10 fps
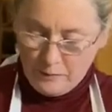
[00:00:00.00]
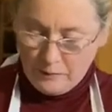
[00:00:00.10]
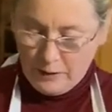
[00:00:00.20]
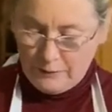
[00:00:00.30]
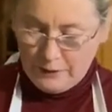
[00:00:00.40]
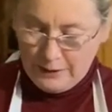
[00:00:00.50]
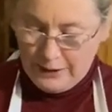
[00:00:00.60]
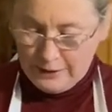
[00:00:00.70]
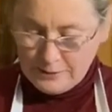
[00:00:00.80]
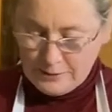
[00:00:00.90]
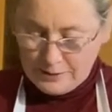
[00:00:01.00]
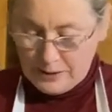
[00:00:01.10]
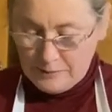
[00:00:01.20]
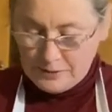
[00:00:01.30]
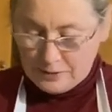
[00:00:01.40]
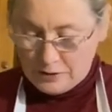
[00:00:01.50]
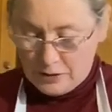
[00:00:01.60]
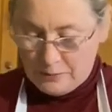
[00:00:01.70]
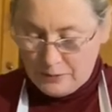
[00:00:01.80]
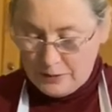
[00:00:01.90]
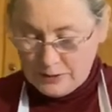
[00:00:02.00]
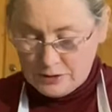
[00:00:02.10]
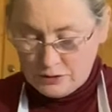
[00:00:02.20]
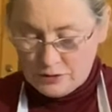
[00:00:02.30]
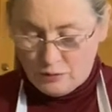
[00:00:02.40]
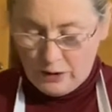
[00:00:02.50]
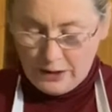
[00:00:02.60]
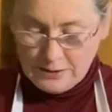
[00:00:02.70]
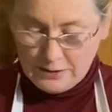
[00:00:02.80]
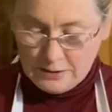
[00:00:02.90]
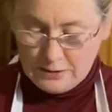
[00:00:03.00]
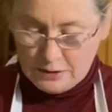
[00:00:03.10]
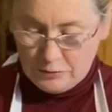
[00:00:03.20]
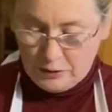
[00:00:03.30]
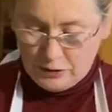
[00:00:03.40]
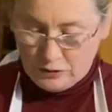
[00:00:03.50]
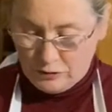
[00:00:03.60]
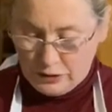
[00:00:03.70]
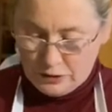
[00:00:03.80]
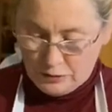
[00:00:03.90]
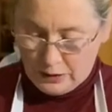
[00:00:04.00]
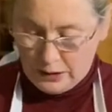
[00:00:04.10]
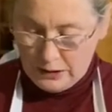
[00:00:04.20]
And the leg is the same as the top. It's just waste to be throwing it away,